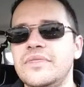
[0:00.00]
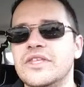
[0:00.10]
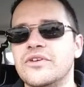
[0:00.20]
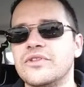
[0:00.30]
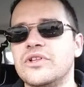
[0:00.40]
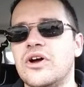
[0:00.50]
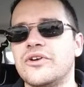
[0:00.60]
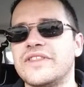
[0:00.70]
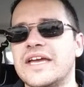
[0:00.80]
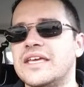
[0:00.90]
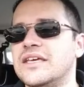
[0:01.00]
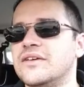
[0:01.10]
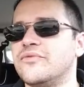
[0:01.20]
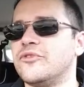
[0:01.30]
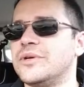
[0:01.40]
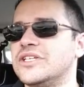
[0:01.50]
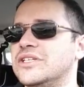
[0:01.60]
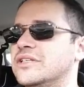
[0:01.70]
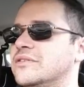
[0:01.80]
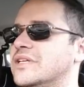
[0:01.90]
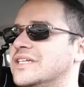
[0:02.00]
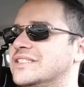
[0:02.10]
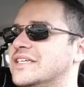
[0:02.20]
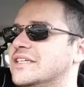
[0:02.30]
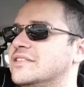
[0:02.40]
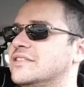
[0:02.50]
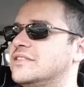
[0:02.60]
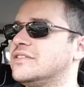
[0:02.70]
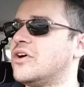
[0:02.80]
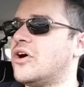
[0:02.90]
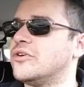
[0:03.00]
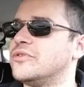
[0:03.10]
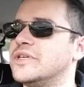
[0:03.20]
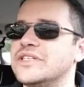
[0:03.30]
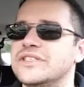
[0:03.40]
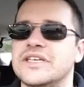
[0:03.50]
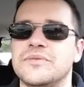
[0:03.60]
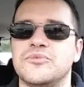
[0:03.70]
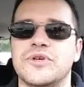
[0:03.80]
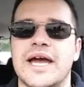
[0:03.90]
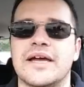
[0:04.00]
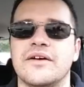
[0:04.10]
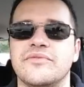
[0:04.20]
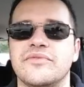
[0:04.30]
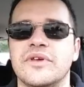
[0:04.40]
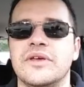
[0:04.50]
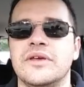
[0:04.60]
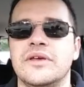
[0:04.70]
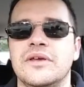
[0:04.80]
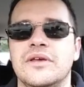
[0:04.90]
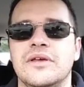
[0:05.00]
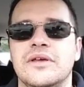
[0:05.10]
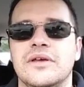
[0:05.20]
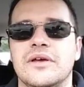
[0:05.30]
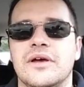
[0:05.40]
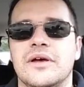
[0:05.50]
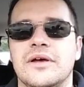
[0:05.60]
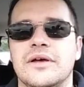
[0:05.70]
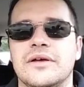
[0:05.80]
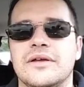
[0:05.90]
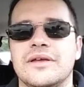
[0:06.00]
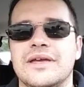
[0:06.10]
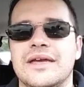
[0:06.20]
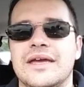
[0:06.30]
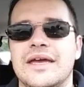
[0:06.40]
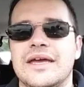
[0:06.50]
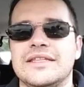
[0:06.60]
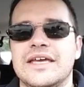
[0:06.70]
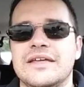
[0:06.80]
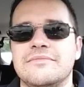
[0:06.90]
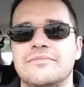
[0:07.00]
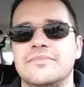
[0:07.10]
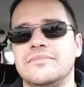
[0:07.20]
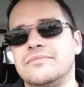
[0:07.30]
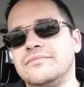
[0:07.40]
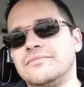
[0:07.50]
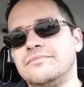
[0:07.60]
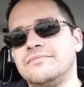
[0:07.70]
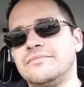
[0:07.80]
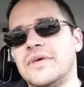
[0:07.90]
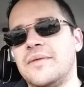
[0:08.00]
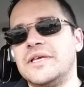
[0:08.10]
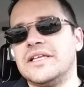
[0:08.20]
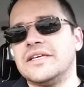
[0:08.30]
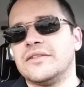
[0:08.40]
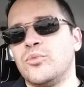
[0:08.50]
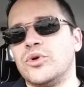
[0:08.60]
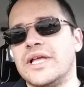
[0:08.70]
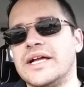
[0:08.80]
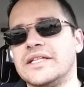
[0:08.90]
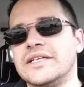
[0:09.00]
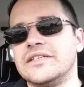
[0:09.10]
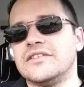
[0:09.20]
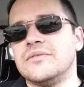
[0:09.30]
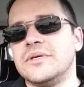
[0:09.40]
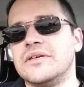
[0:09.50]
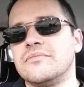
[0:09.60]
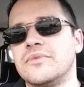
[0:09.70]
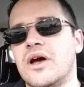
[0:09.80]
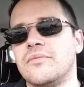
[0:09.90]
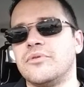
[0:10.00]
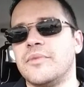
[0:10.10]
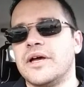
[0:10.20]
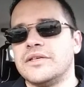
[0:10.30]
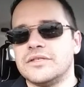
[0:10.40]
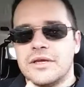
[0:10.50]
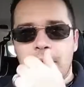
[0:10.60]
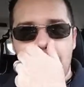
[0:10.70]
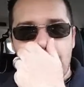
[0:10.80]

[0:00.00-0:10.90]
you know, the longer that key information exists, the harder it is to keep track of. Uh, and then, I mean, like, the more likely it is to be compromised.